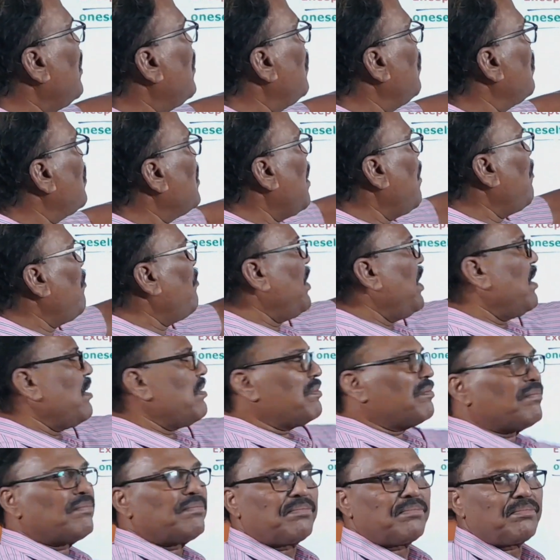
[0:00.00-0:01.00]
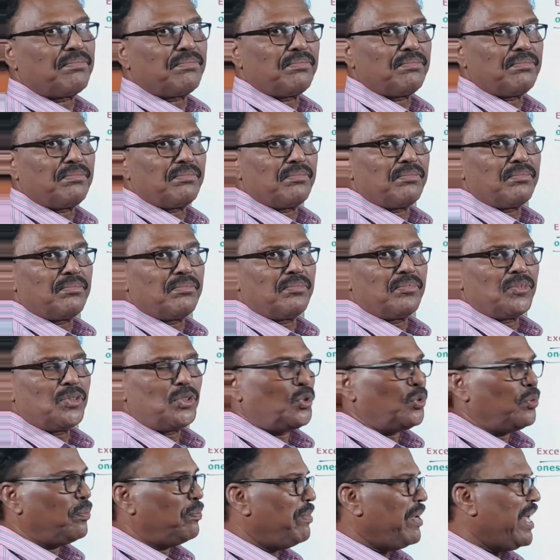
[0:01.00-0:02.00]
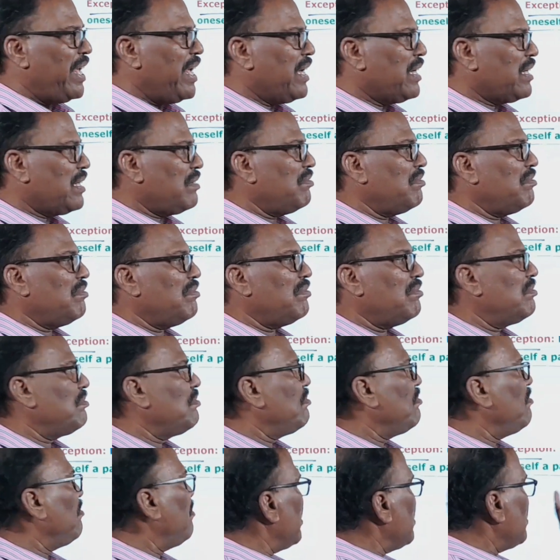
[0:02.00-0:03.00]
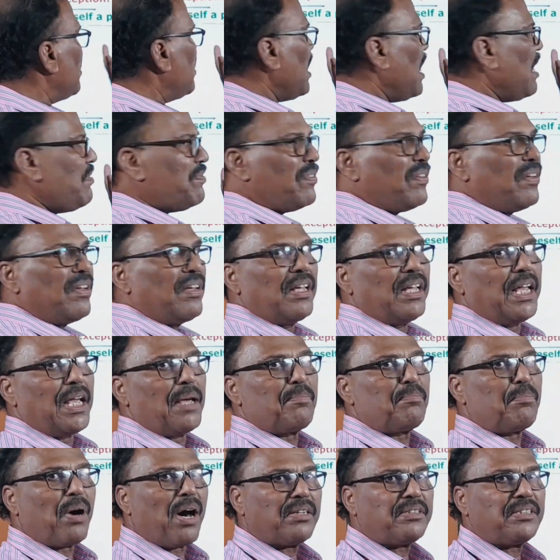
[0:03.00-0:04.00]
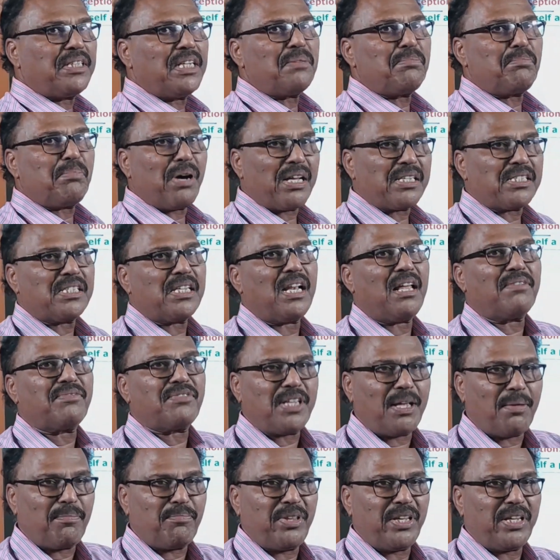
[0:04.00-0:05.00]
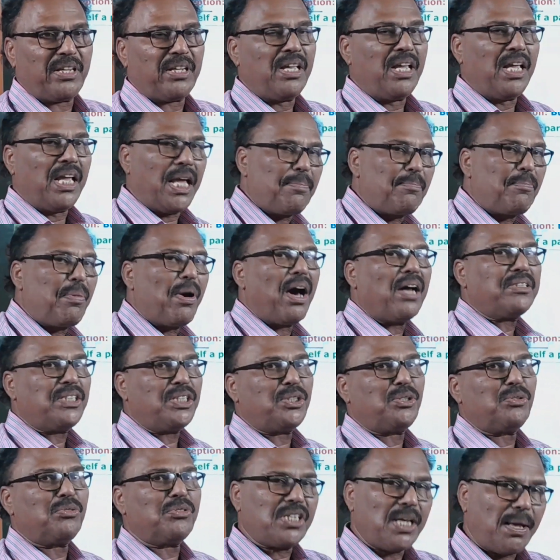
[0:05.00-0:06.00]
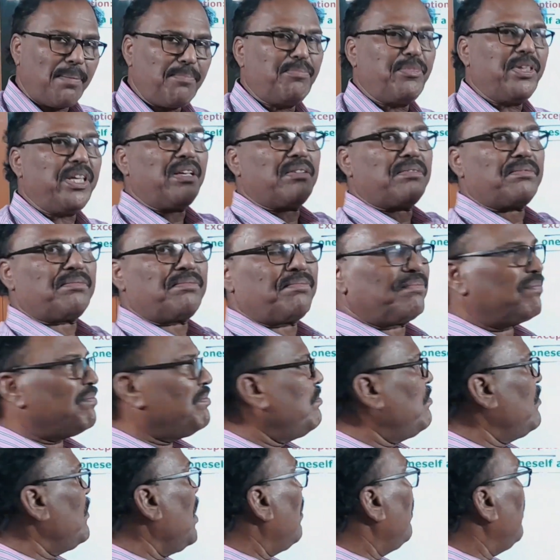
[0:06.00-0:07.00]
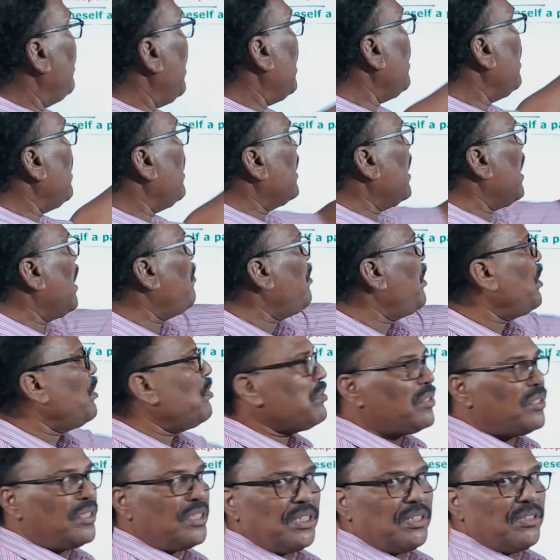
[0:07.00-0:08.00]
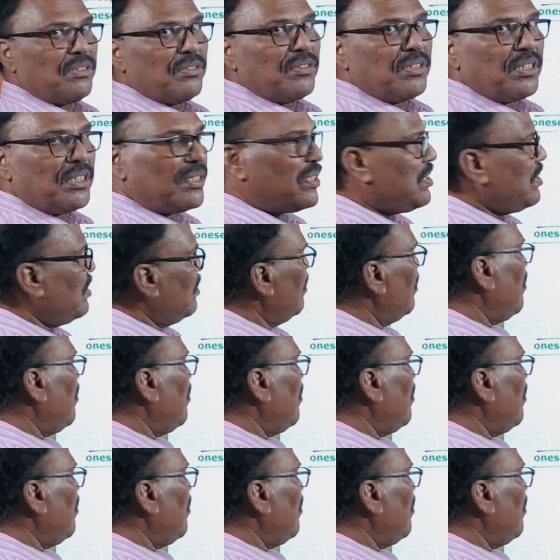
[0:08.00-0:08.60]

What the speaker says: to something. To make oneself a part and parcel of something, a party to something, then it can be used into this.